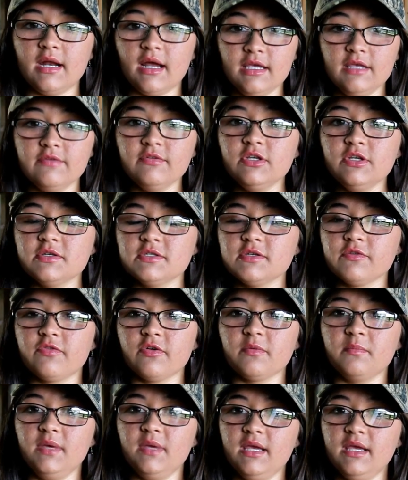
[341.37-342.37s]
And I even use it
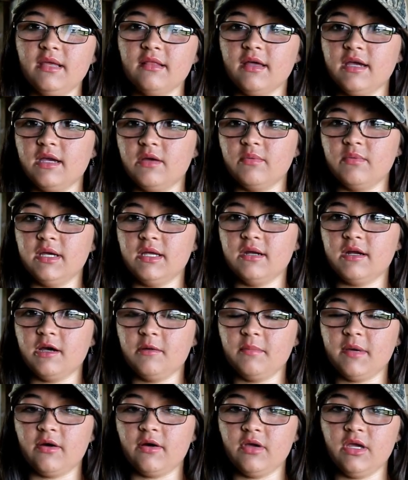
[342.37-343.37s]
for me, like when
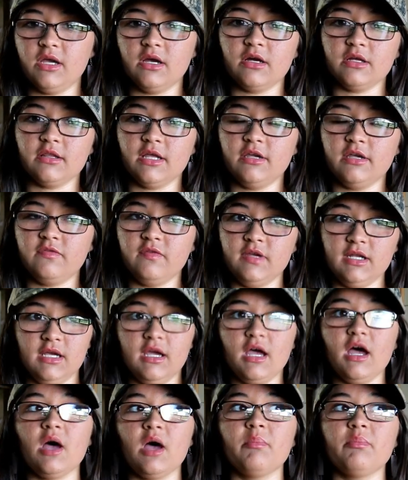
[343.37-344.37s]
I'm out here like
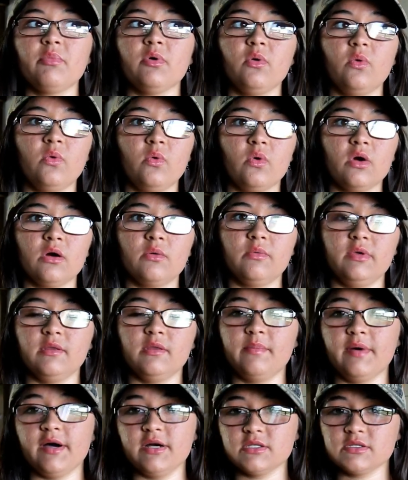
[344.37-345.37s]
feeding up or when
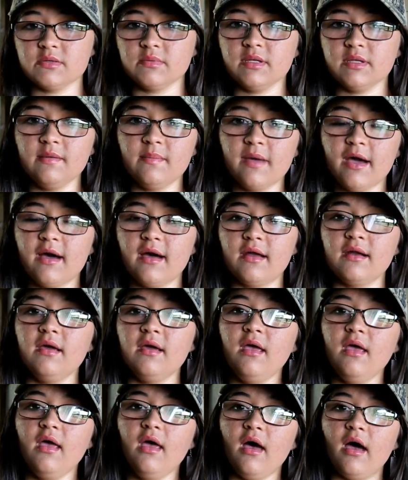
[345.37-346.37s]
the bugs are really bad.
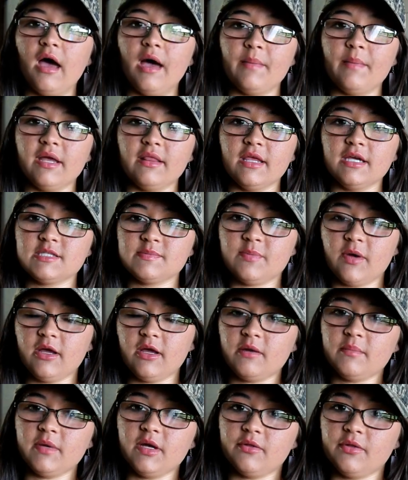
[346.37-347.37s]
I like spray
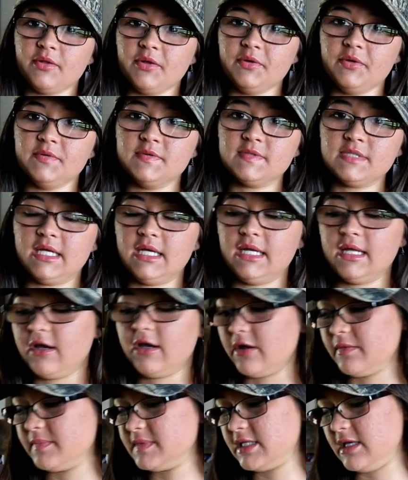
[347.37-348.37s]
it on my clothes and it
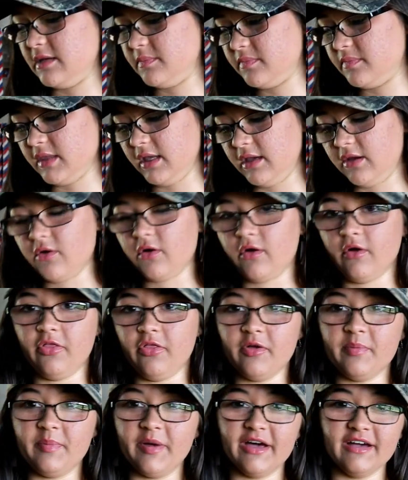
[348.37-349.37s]
helps keep like all
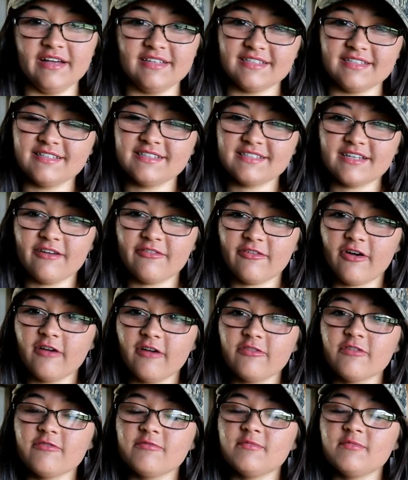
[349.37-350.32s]
the bugs and stuff off of